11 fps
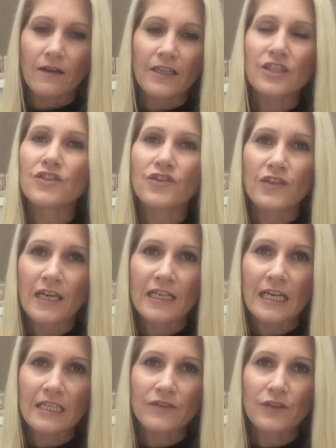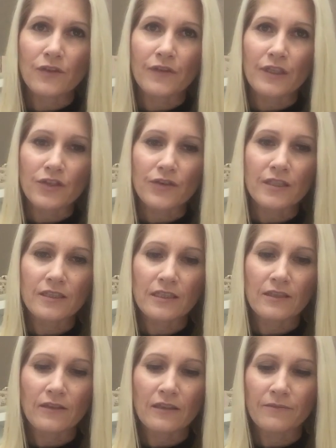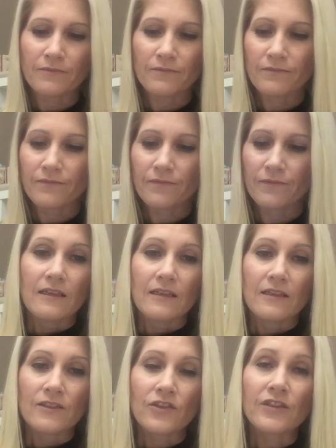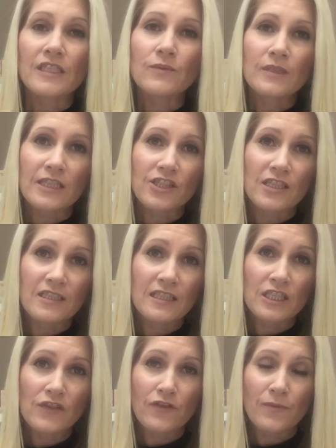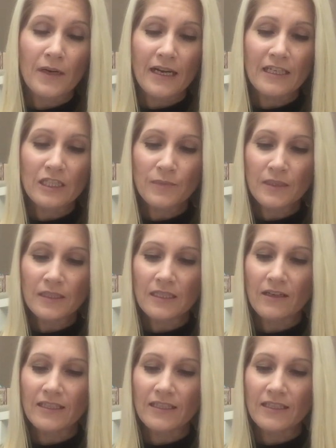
I just do that out of self-interest. So this was actually stitched for my husband.